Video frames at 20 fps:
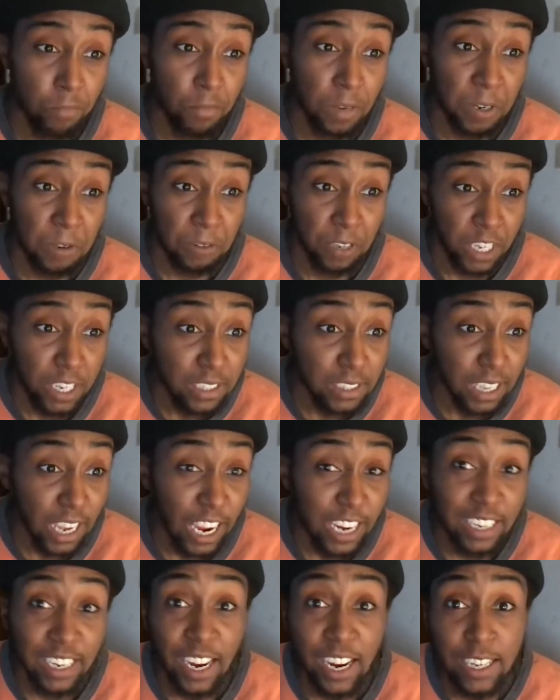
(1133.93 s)
At least
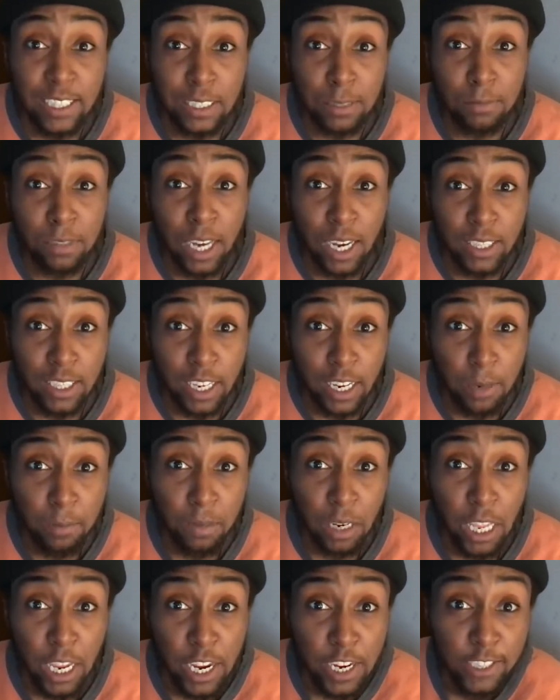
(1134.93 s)
I gained some goddamn
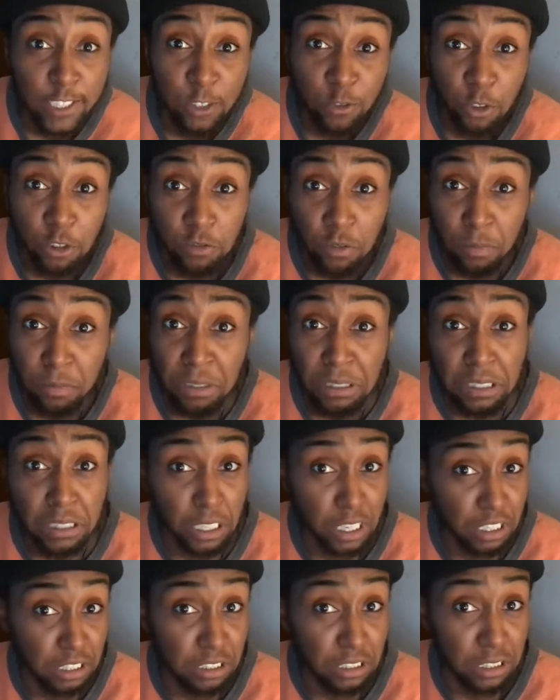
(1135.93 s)
leg strength and be
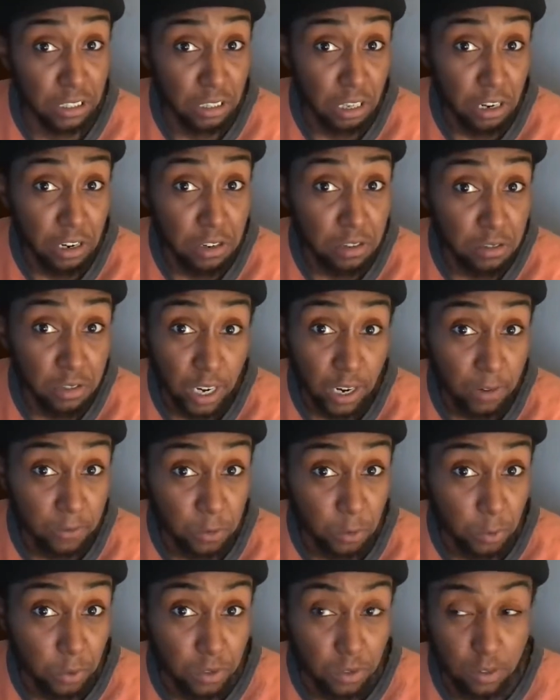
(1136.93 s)
sexy as hell
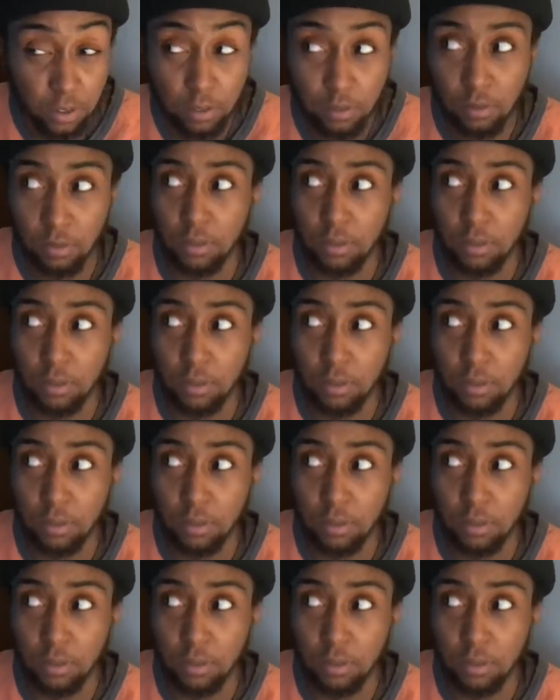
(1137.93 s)
afterwards.